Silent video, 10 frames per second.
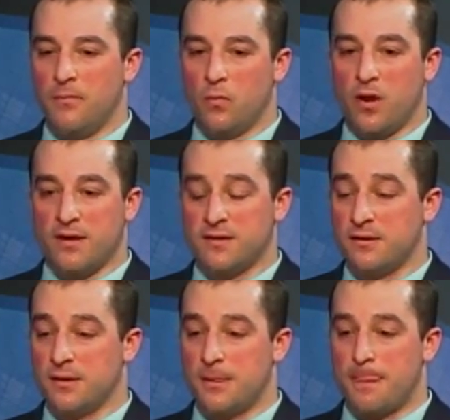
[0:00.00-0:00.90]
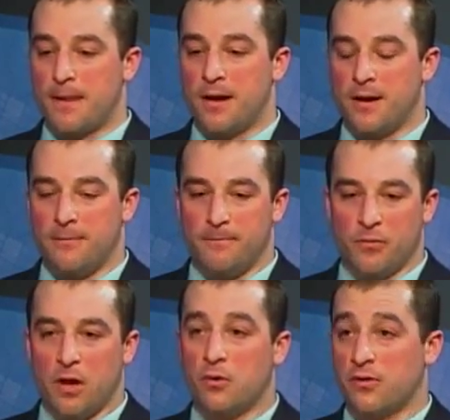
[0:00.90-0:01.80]
ways to
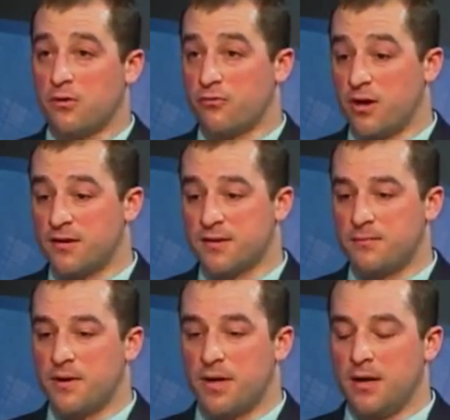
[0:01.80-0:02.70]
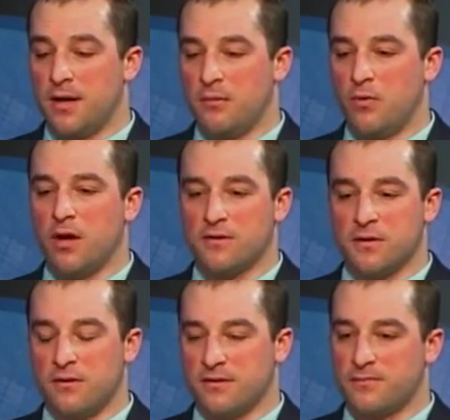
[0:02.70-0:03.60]
lower their risk, but we
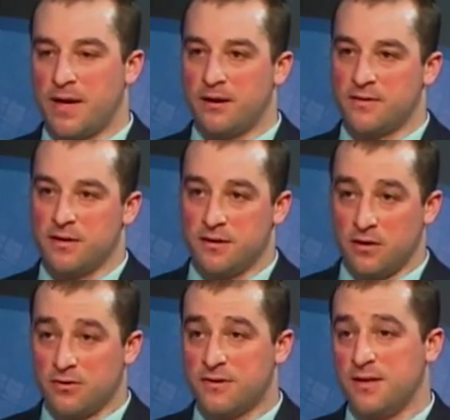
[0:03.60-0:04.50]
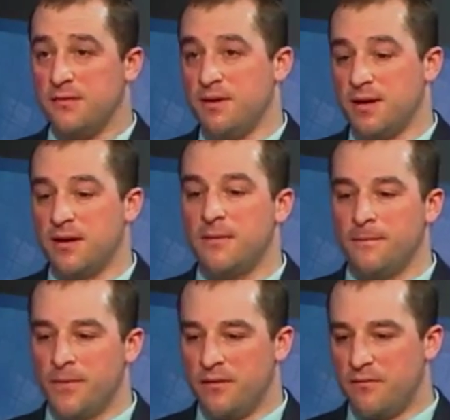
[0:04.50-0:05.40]
also as parents and adults need to be
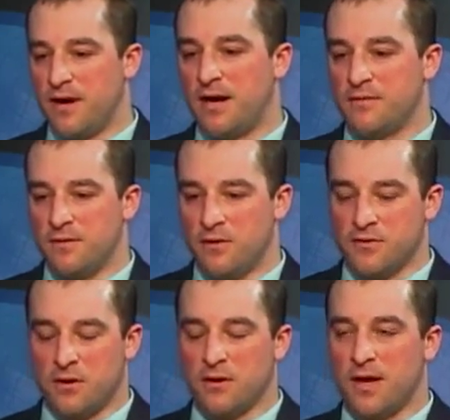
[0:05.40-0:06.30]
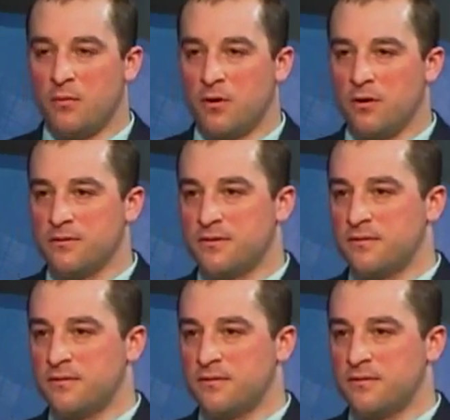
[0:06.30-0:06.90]
involved in those online worlds.